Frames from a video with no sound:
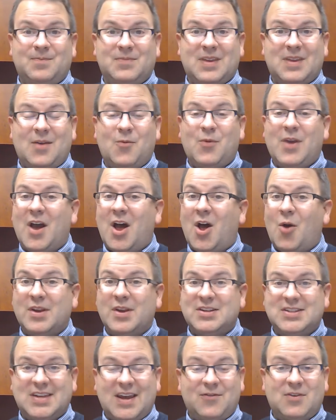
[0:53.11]
And we
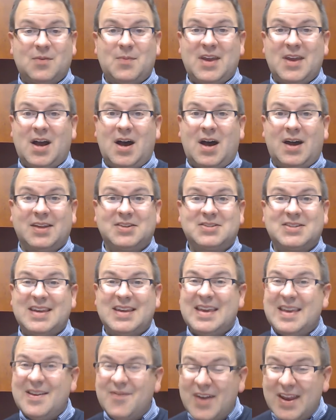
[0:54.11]
always have to be honest,
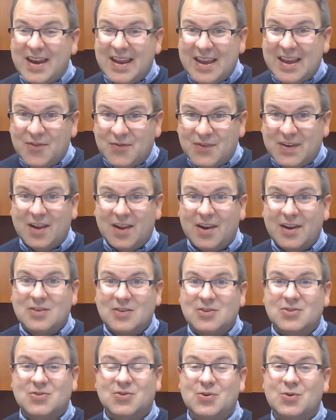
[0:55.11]
even if telling the
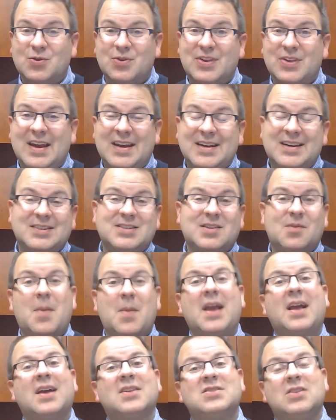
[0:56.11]
truth doesn't
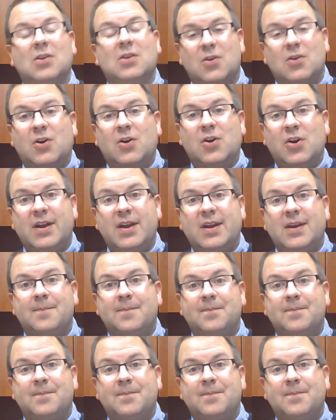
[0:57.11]
make us look good.